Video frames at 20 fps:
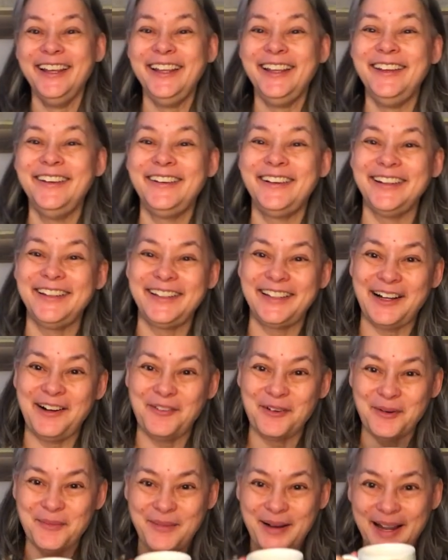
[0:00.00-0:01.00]
You can
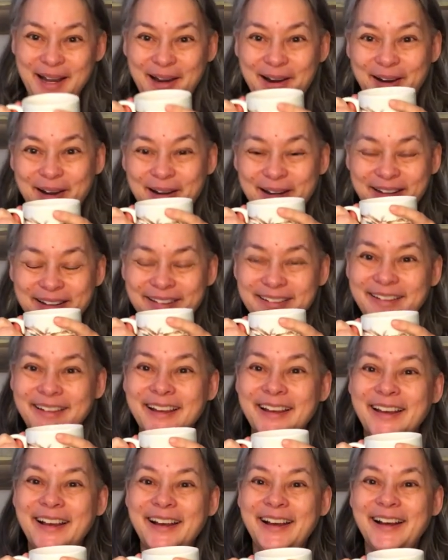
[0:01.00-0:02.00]
tell where my heart is.
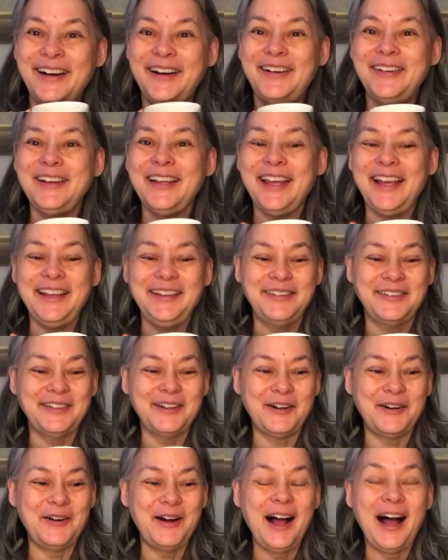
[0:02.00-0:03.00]
Okay,
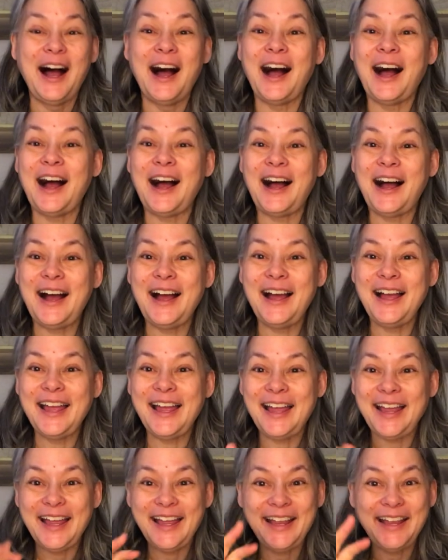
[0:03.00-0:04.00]
so
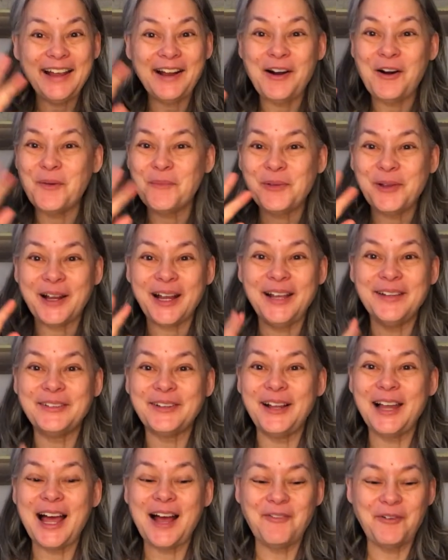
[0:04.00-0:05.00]
I hope you guys
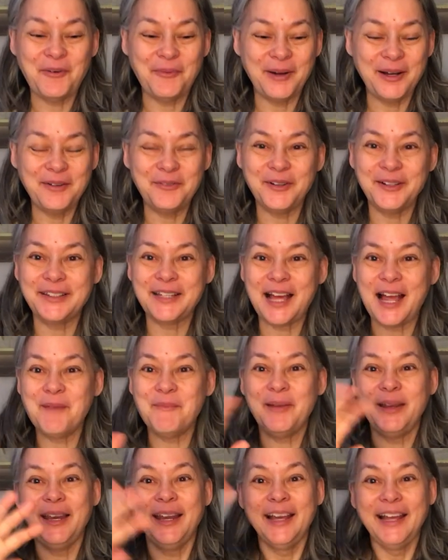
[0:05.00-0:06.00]
all have a wonderful
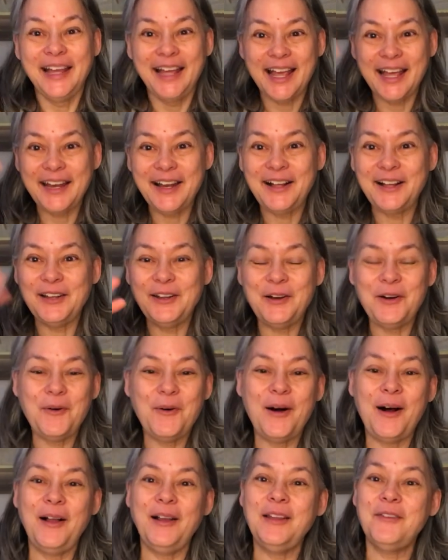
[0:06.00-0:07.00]
time, and hello
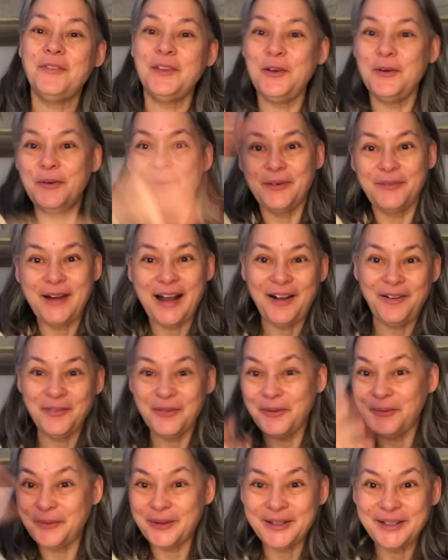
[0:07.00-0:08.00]
all of you
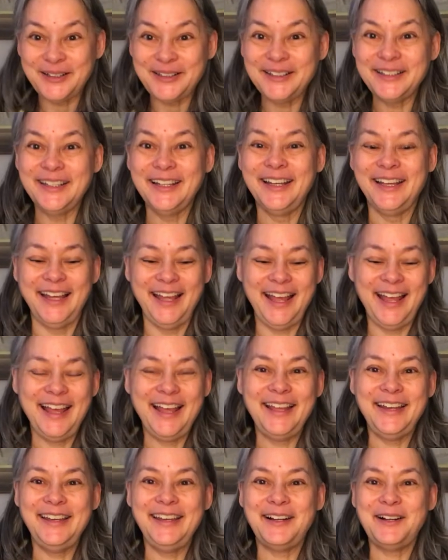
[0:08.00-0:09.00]
around the world,
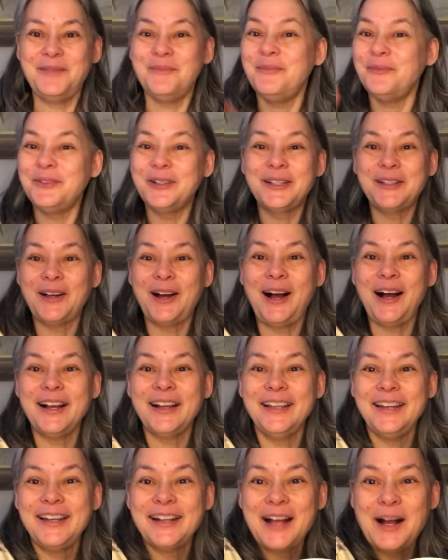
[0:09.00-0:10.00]
and we'll
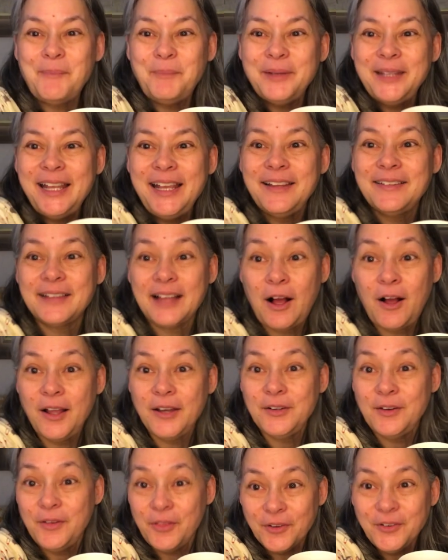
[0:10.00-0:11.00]
talk in a couple days
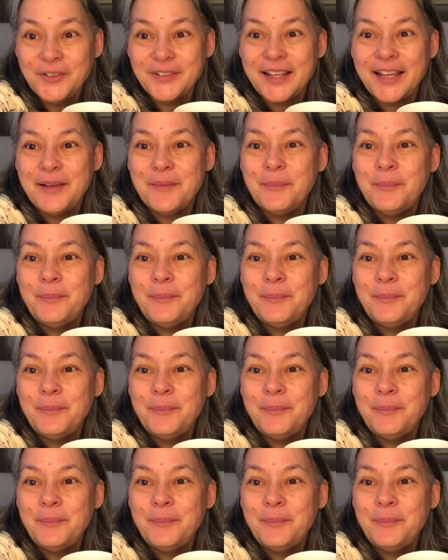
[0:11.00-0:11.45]
on Thursday.